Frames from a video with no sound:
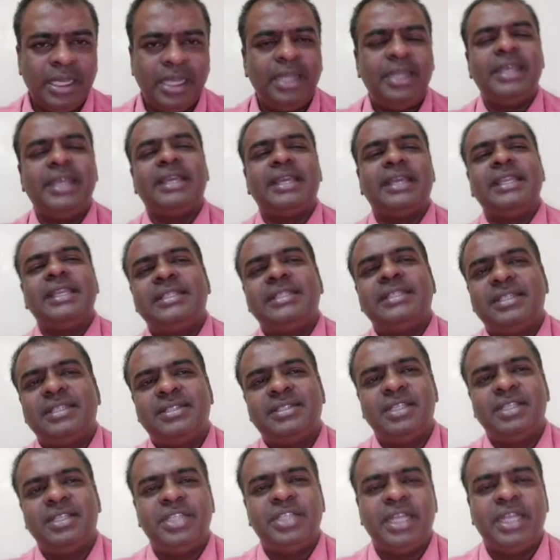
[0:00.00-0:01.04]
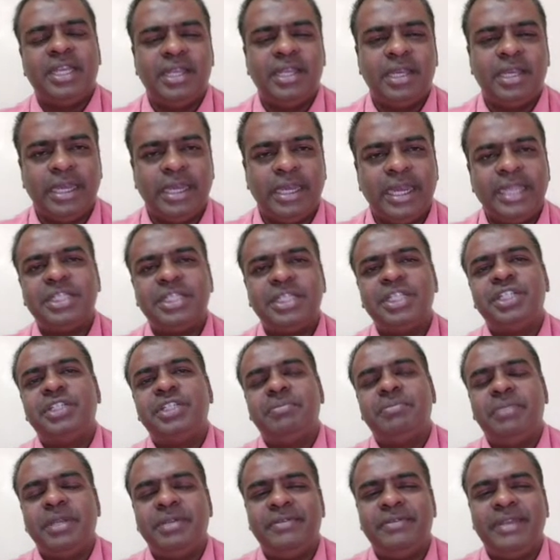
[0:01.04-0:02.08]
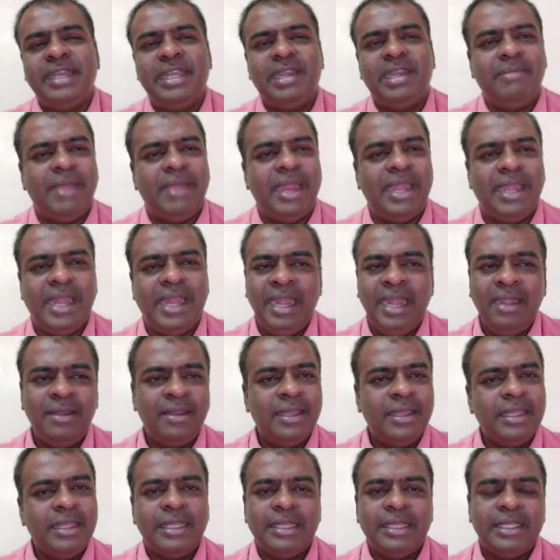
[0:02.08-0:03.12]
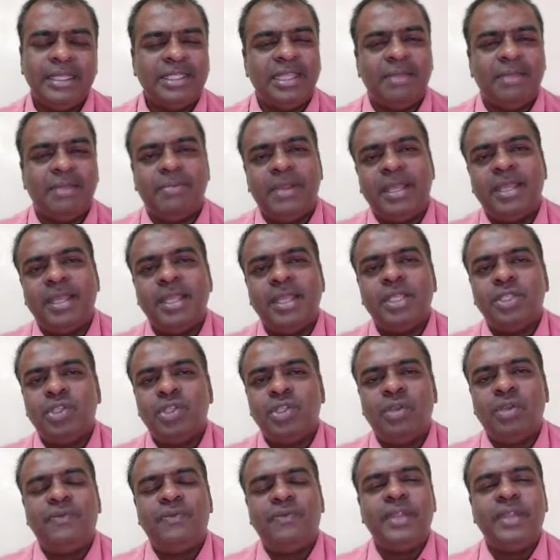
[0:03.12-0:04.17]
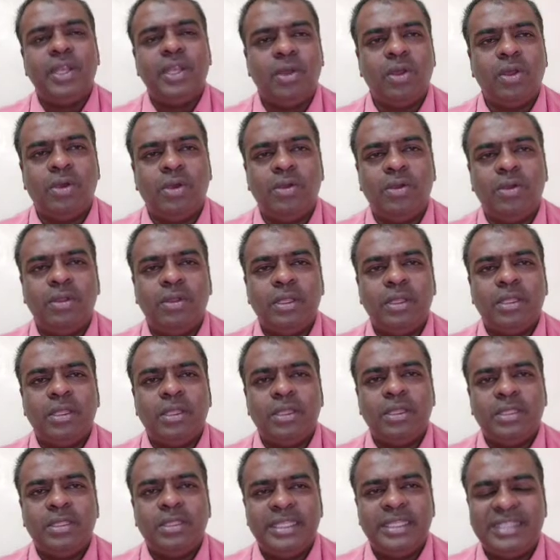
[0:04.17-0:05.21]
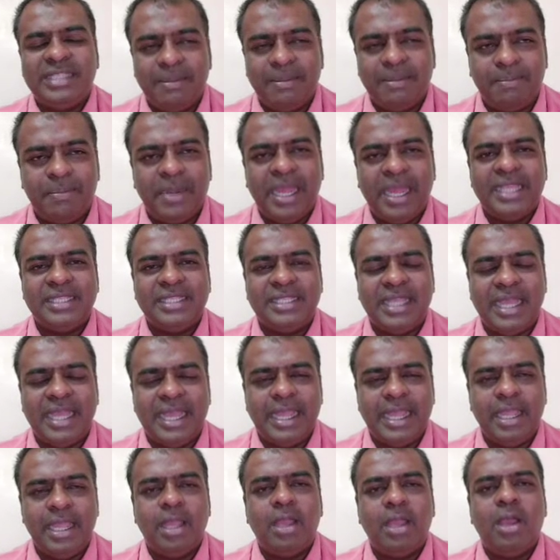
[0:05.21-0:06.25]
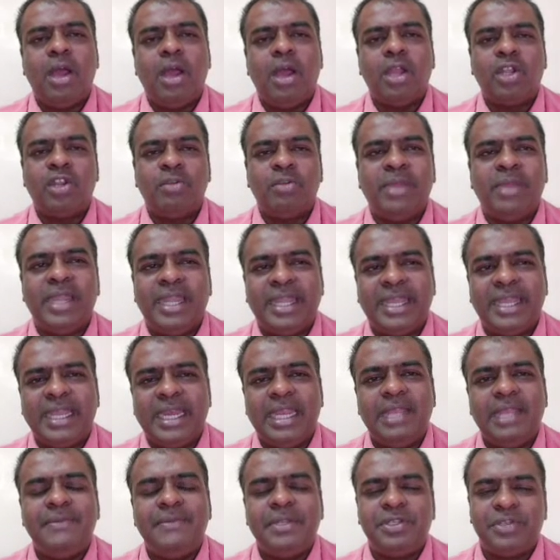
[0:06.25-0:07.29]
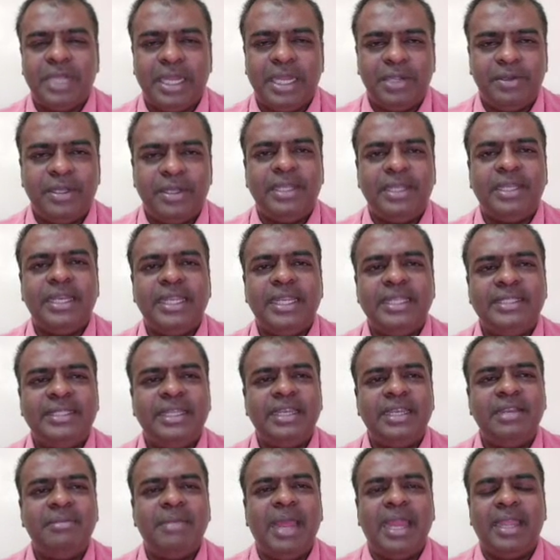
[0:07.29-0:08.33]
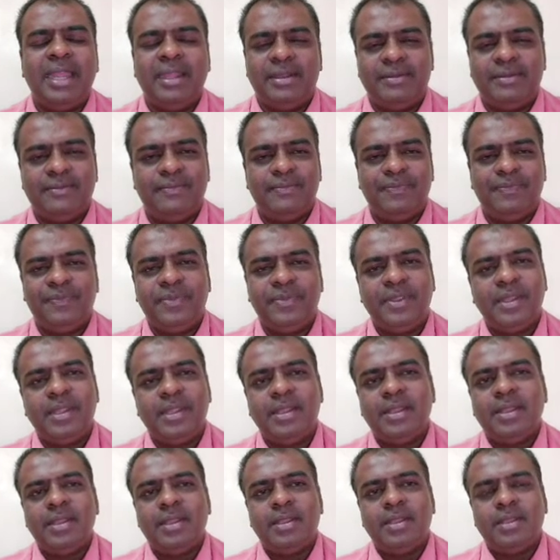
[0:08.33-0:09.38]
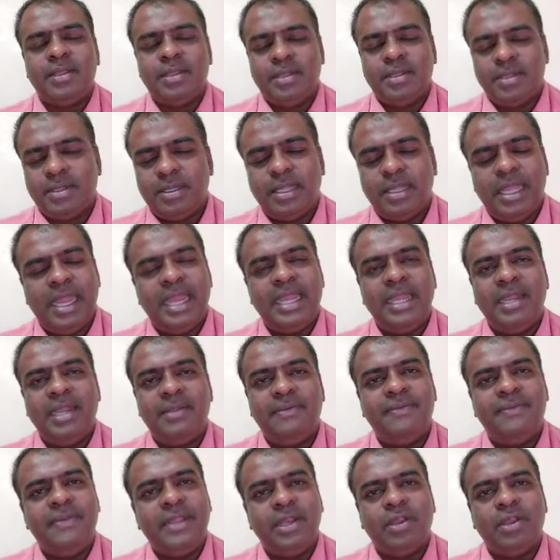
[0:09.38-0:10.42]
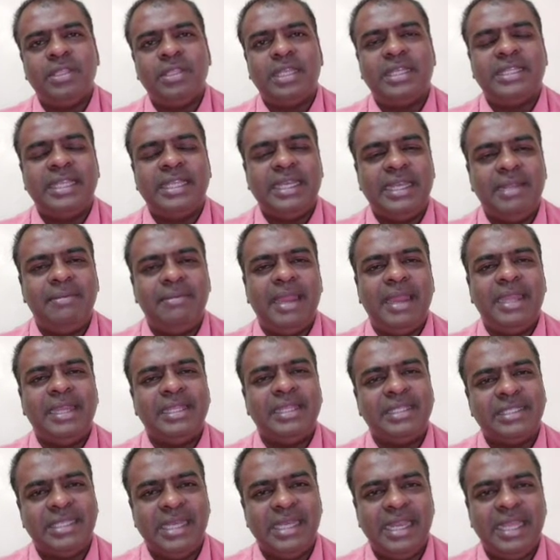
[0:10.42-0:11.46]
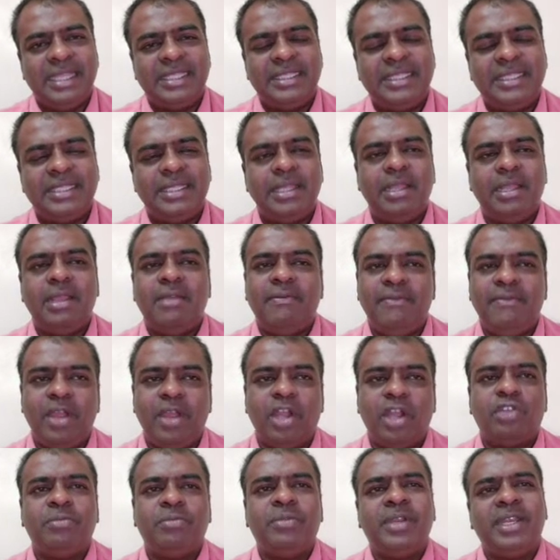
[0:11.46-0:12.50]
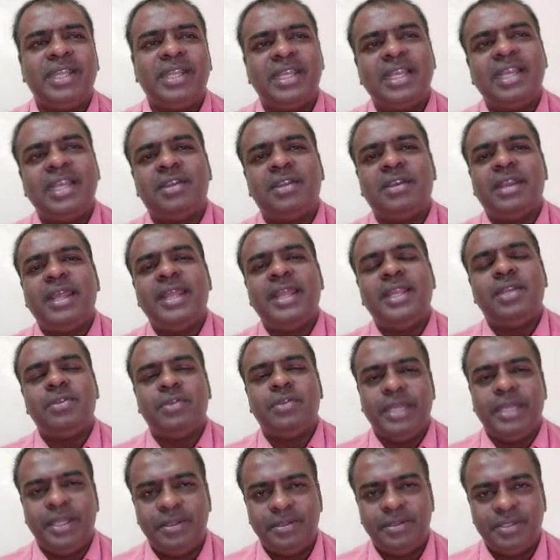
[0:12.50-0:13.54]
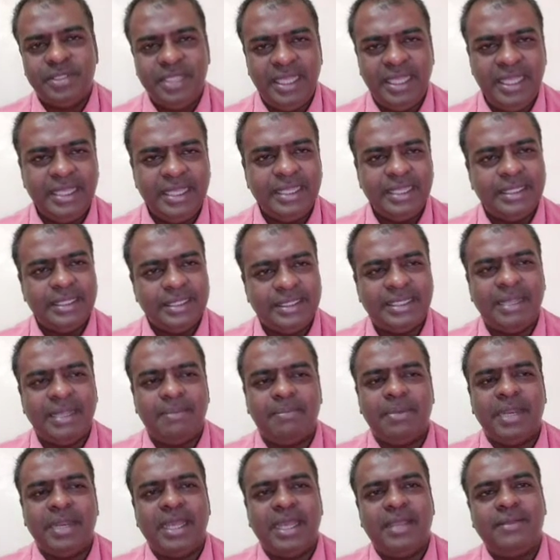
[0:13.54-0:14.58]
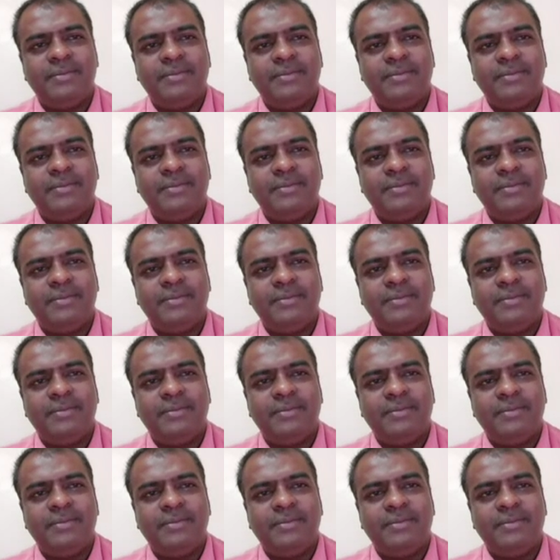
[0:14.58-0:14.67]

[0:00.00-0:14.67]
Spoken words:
decreases. The general relationship between demand and supply. So if we know the supply is high, automatically we try to increase the demand. And if we know that the demand is less, we automatically try to reduce the supply.